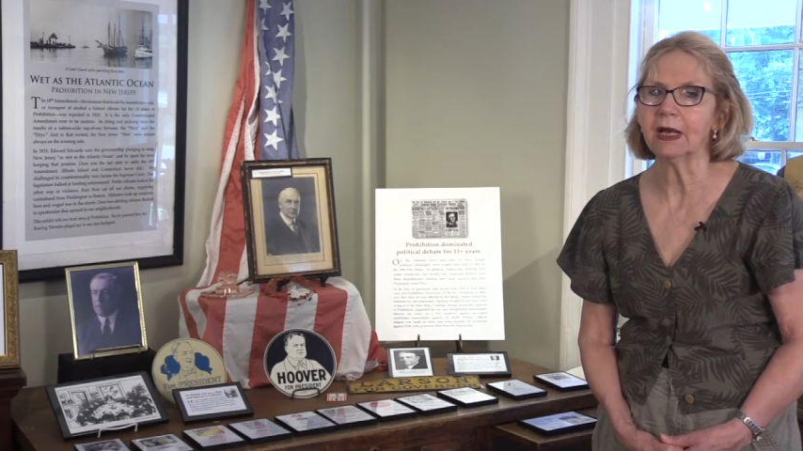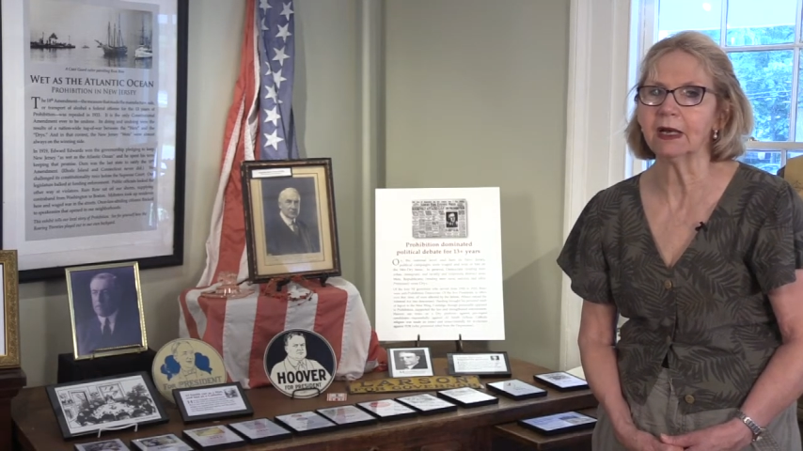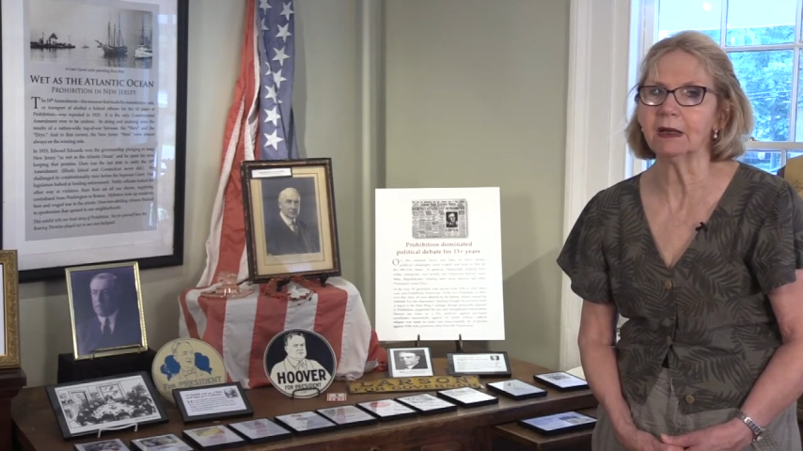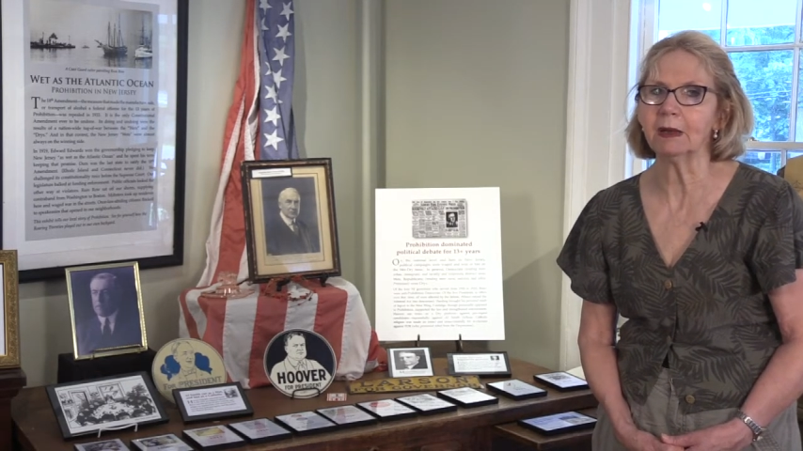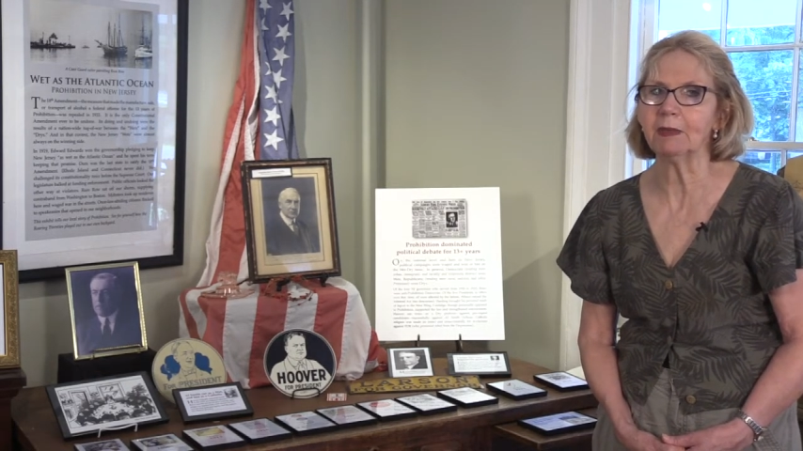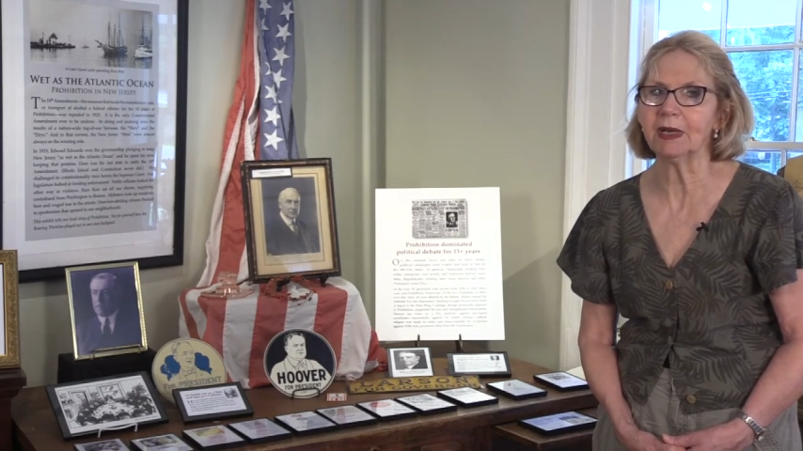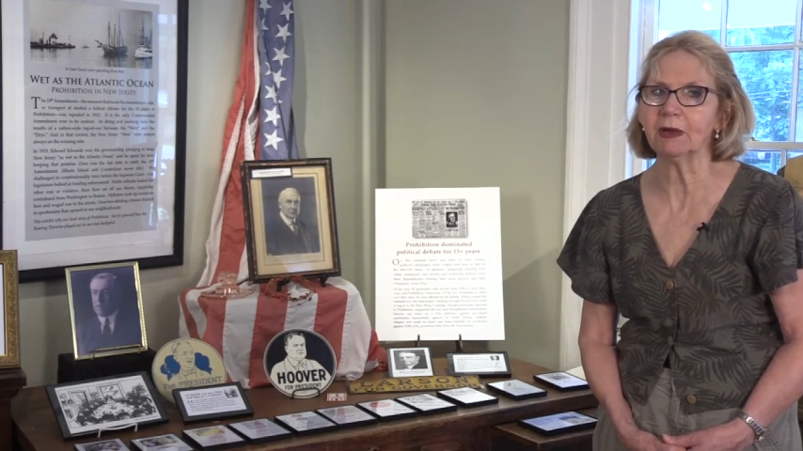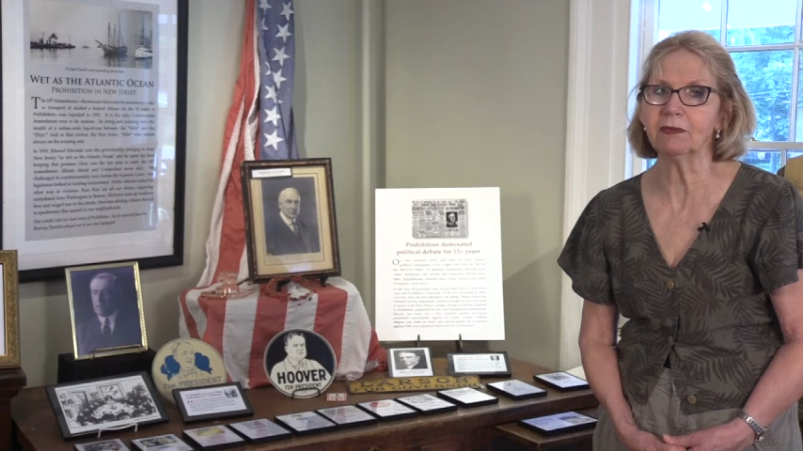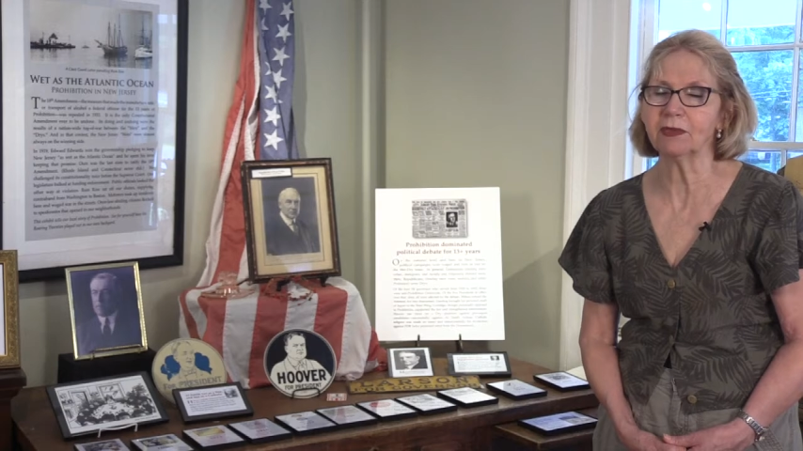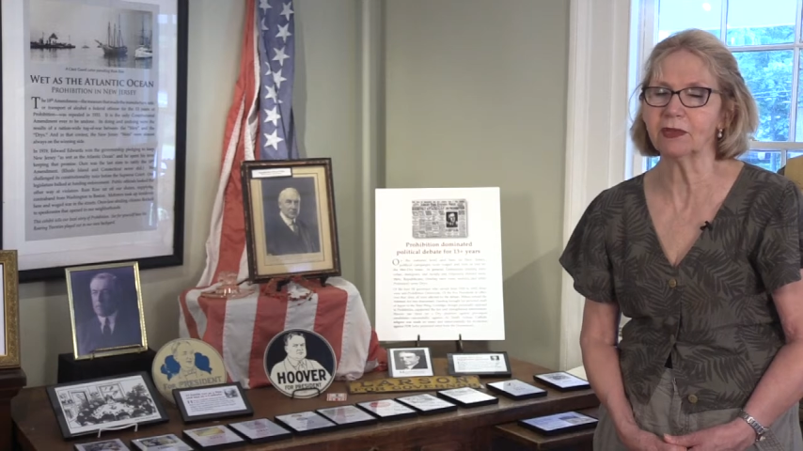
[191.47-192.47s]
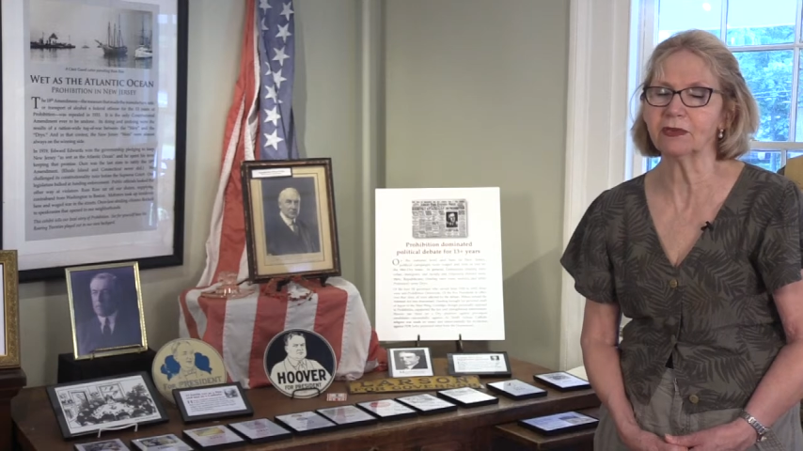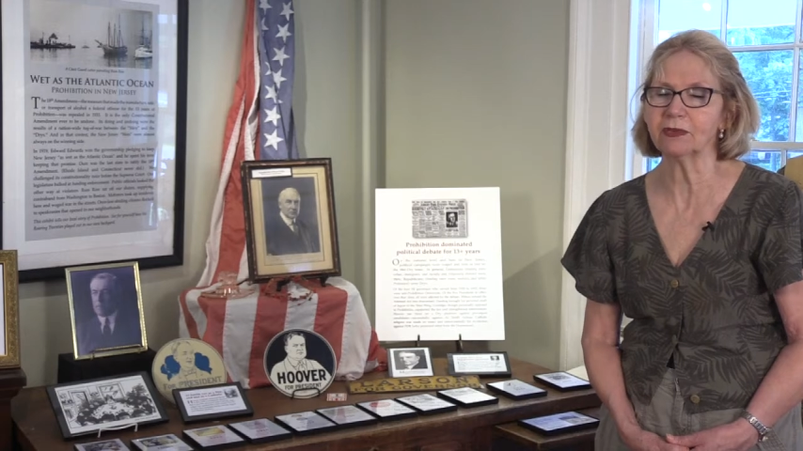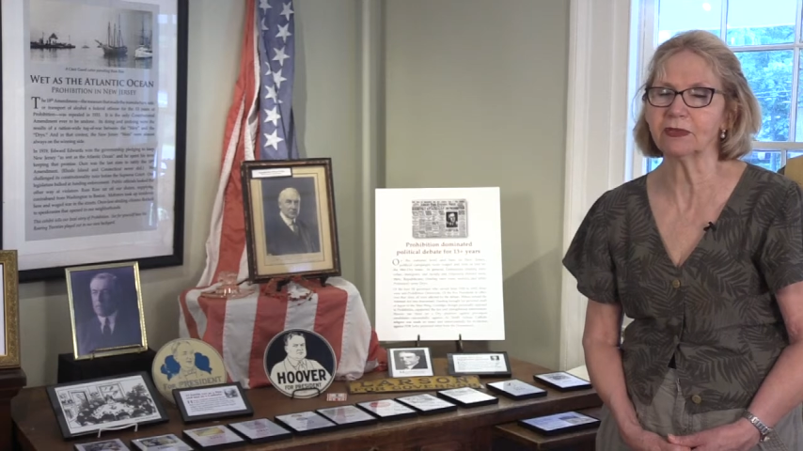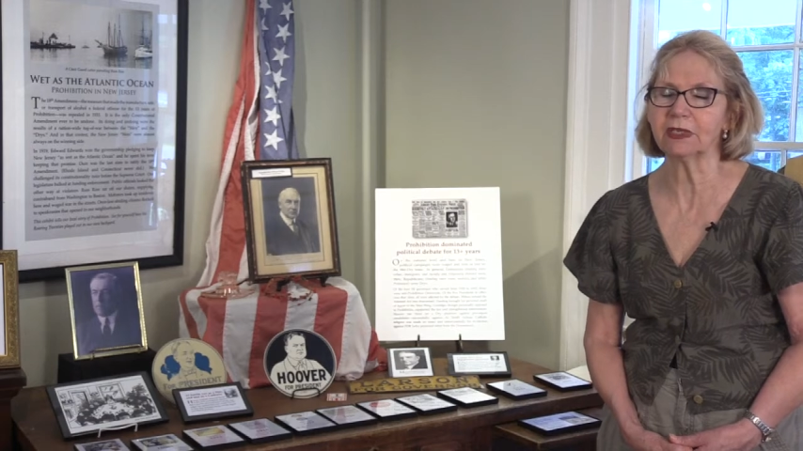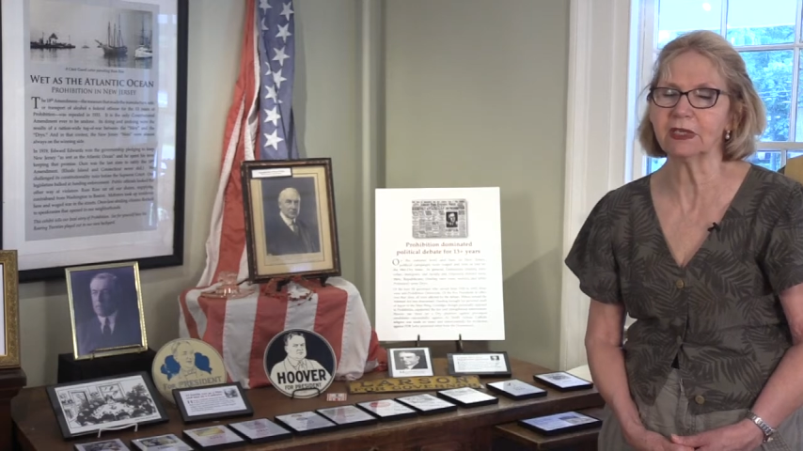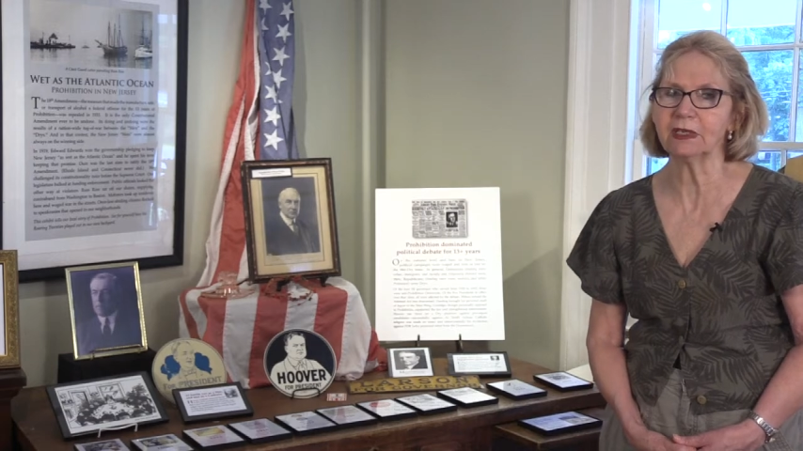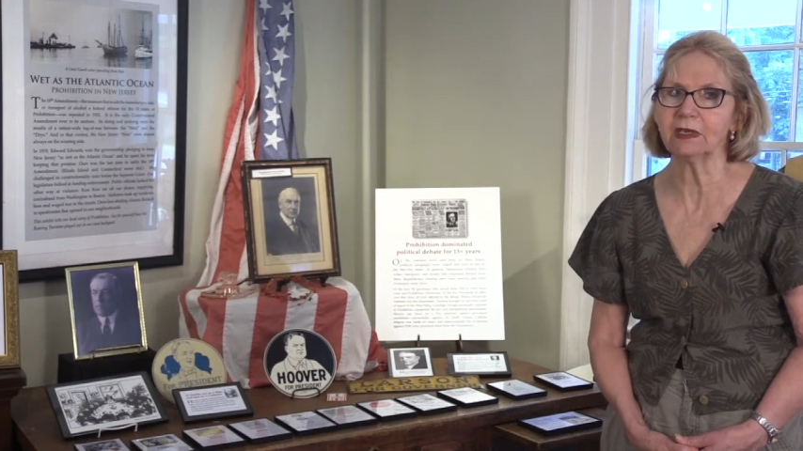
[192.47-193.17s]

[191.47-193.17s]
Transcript: Uh, but over the 13